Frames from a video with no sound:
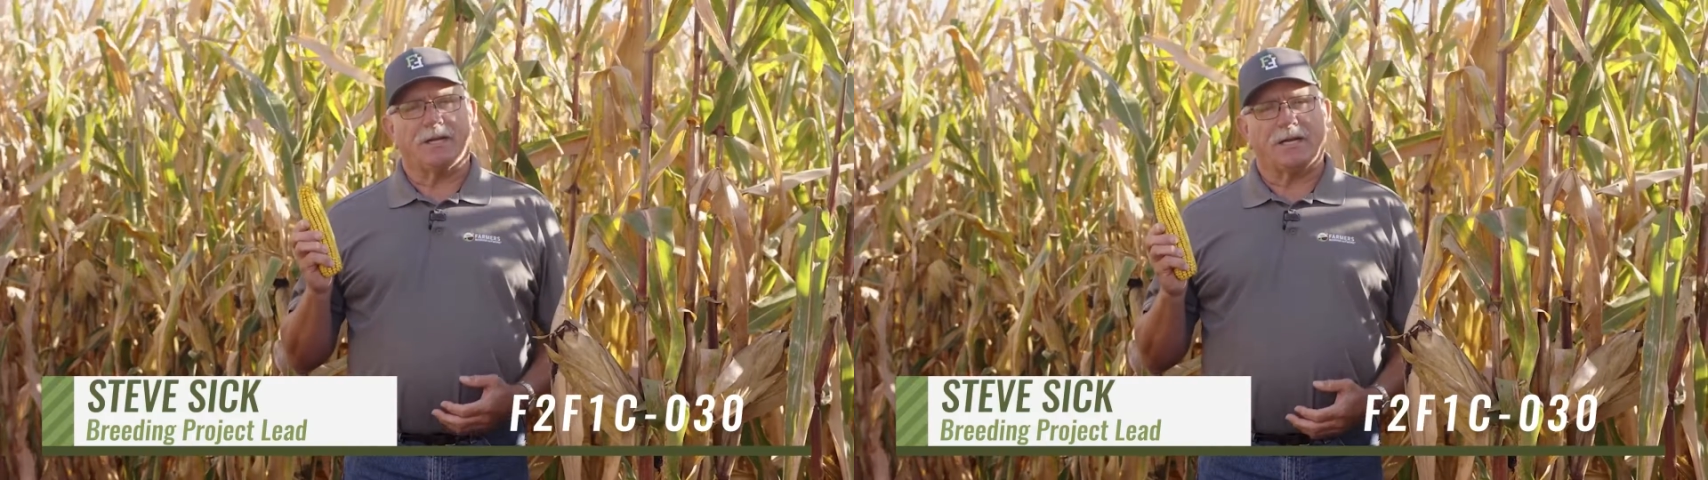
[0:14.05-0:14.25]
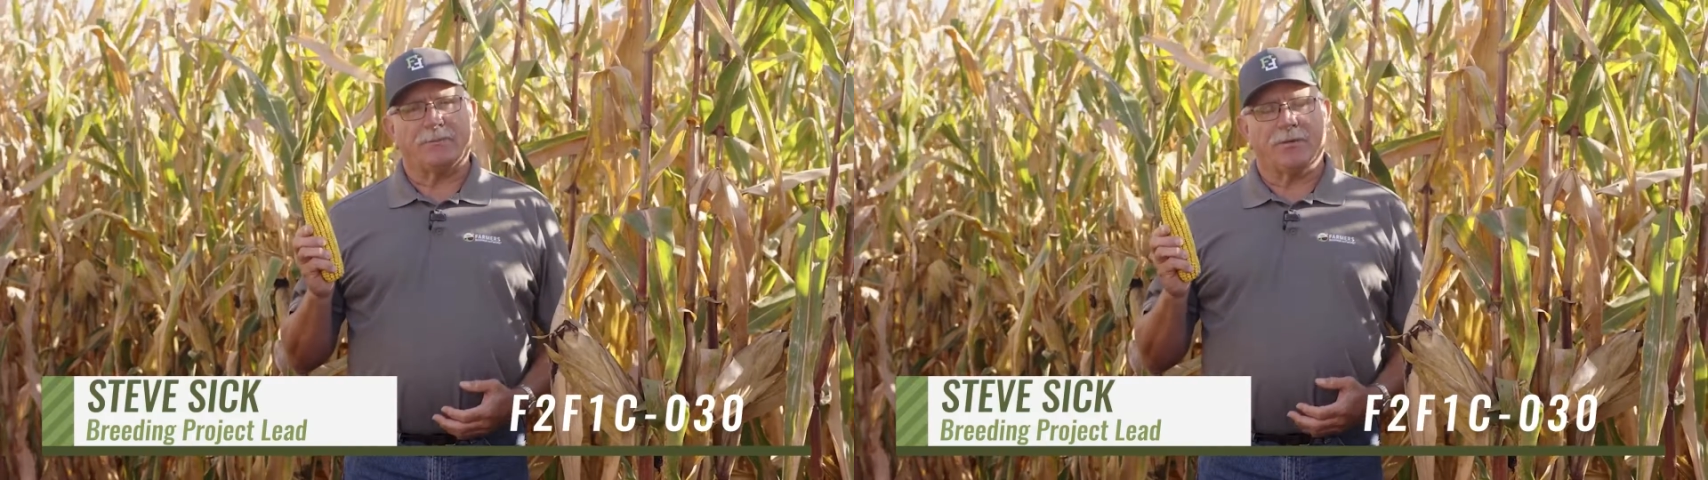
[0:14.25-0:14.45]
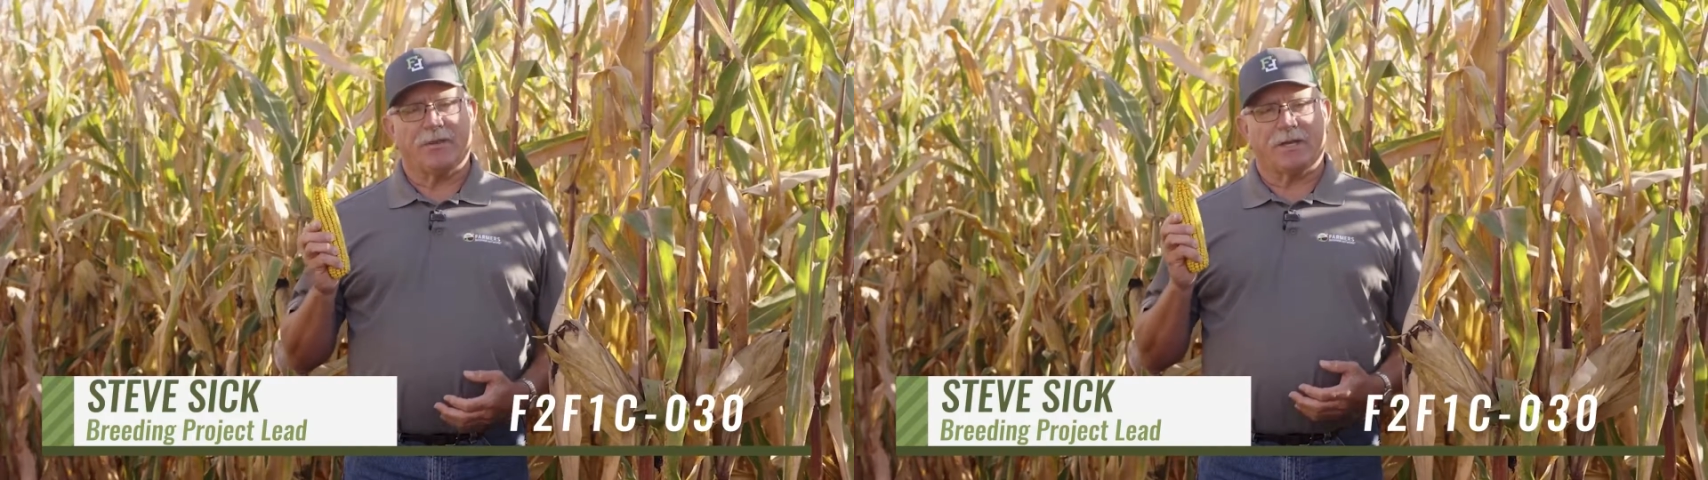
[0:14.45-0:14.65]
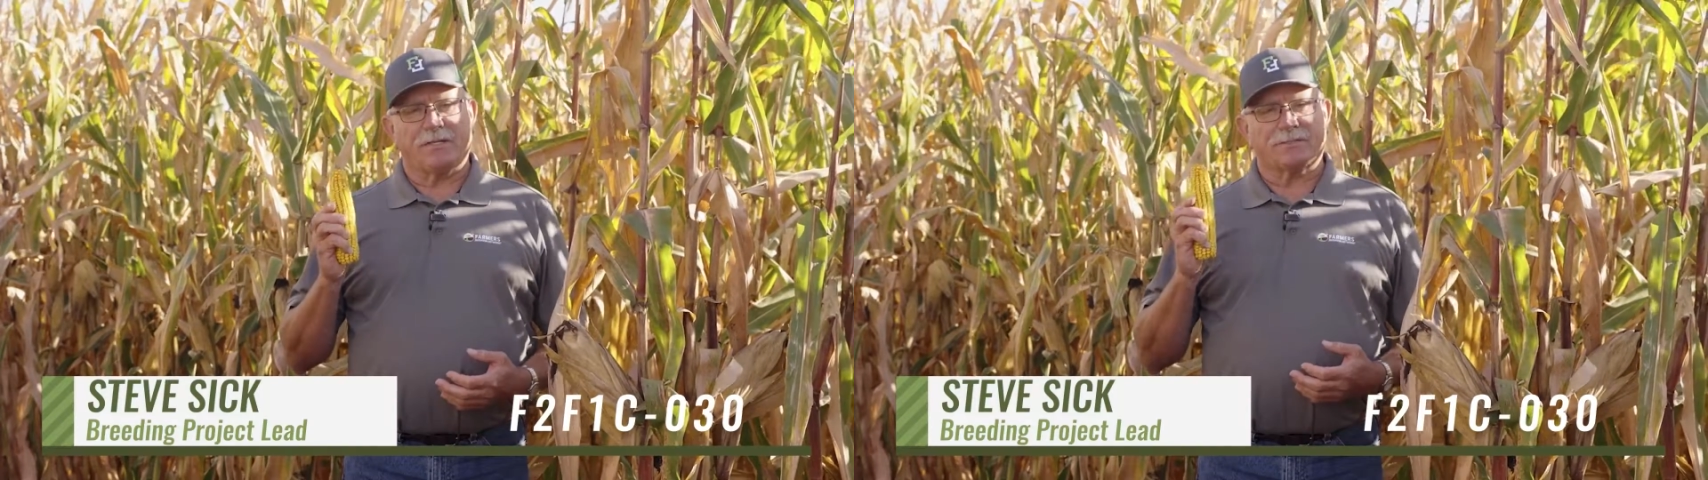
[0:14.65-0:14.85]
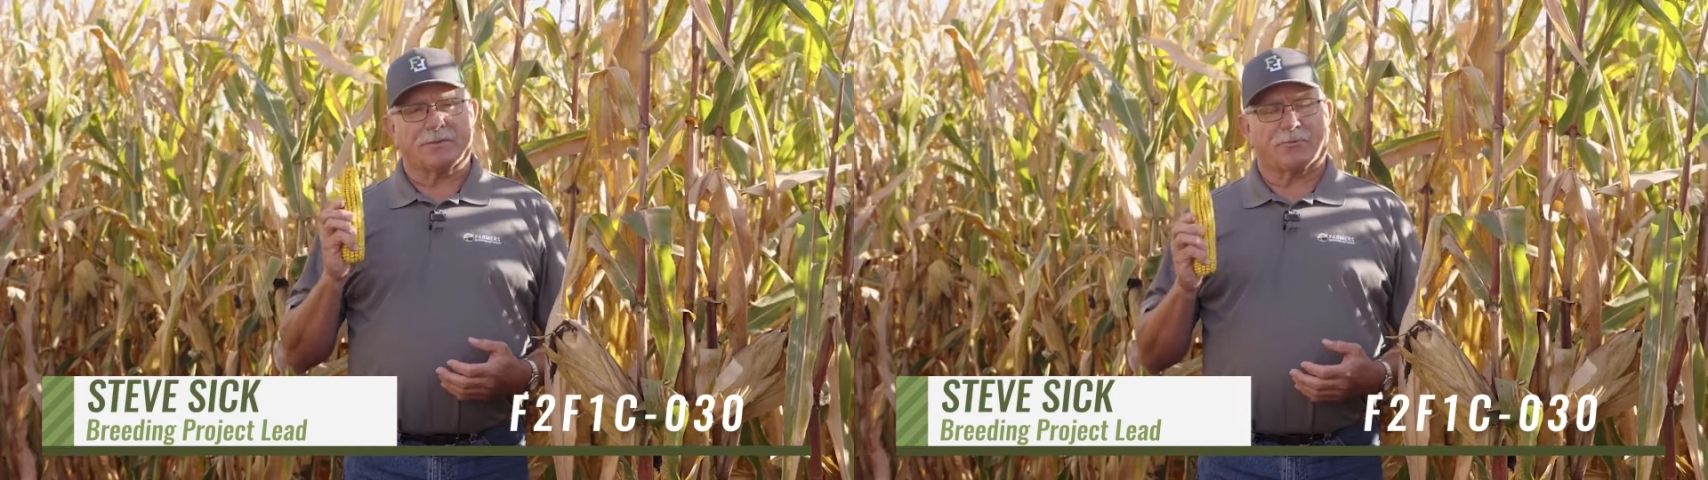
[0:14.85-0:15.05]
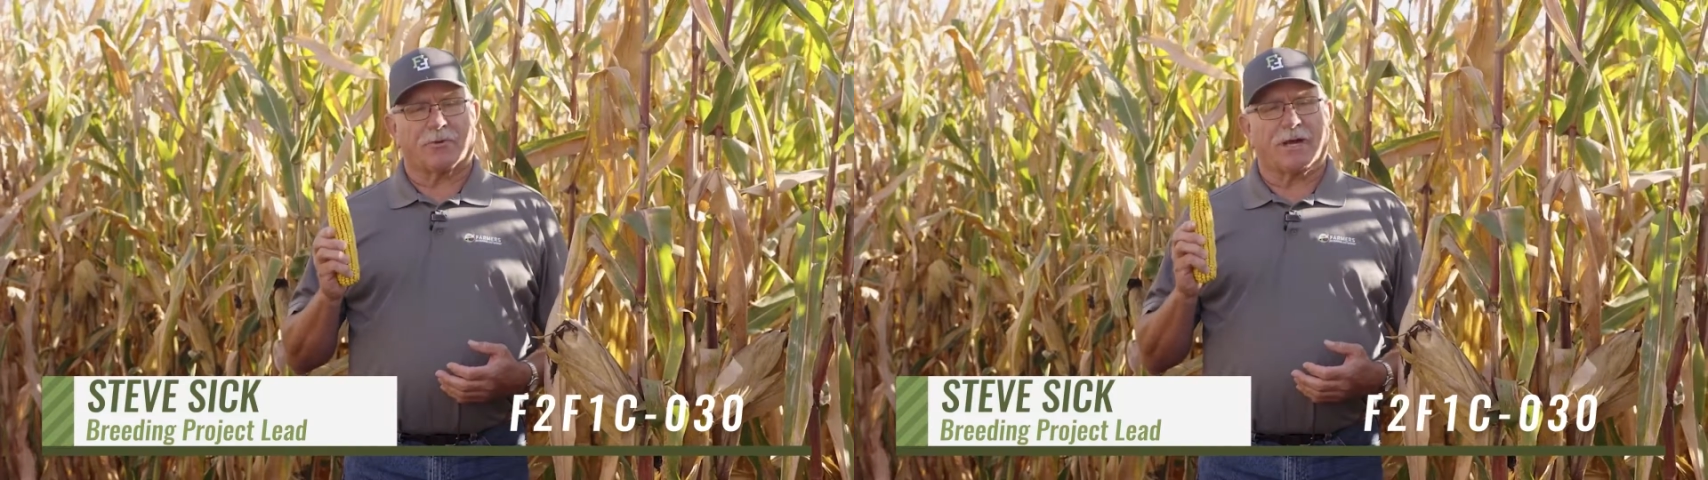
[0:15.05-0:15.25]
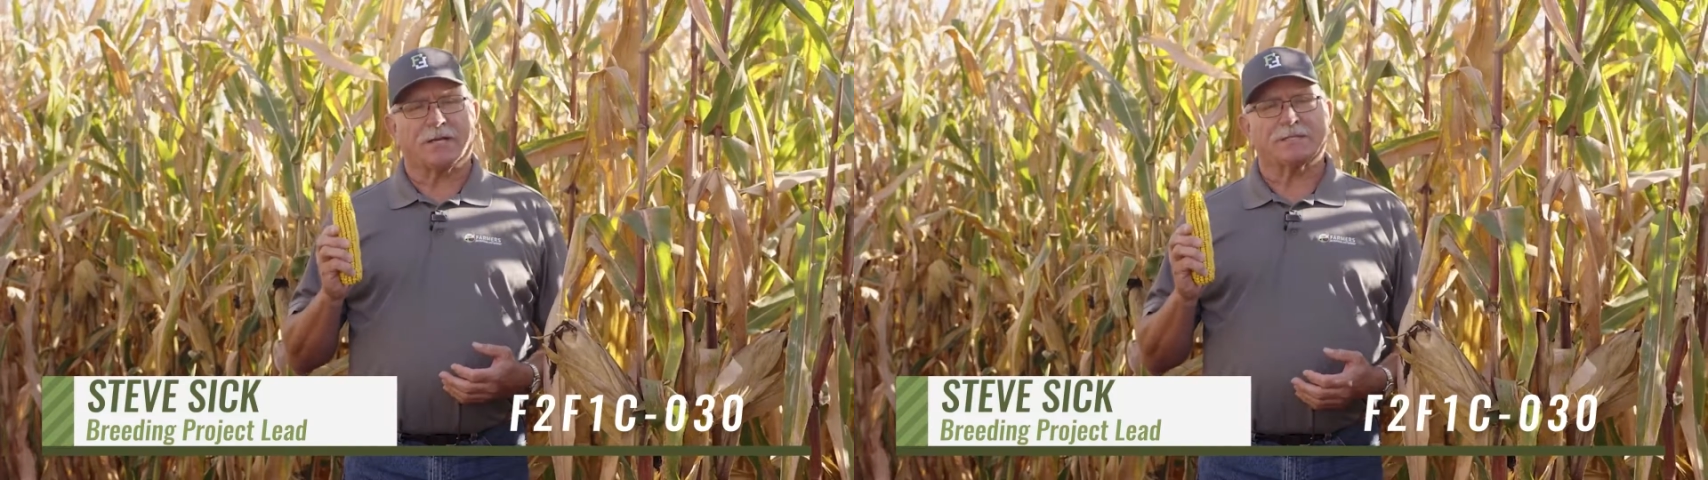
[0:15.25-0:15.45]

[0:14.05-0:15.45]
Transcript: hybrid that is the rock